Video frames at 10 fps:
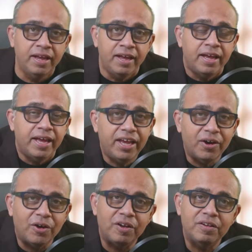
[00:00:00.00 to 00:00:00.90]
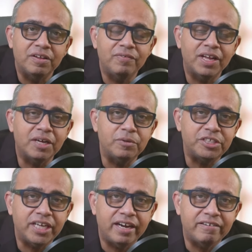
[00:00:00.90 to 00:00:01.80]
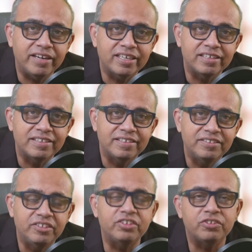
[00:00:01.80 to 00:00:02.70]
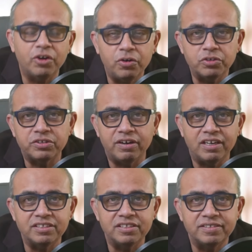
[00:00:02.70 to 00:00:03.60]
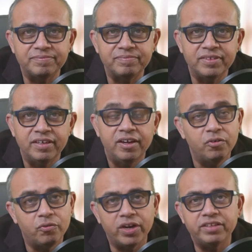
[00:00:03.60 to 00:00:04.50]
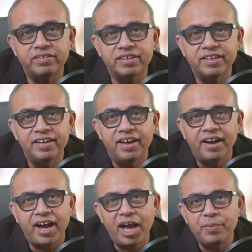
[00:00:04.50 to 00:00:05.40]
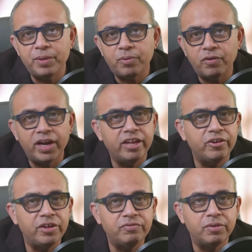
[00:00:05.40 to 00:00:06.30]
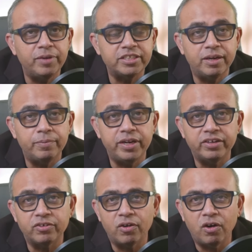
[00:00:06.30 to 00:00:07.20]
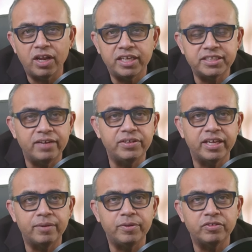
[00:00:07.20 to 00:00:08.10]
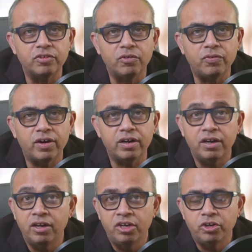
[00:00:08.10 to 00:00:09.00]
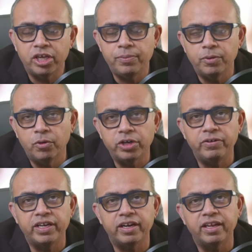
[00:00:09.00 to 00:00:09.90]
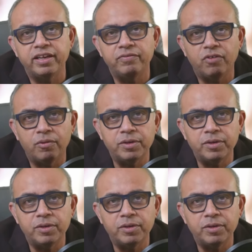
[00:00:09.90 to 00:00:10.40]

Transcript: Hey all, welcome to Share Trek. This is your host Raj. Friends, I have been providing you information updates on all HIV therapies so far to keep you motivated and informed.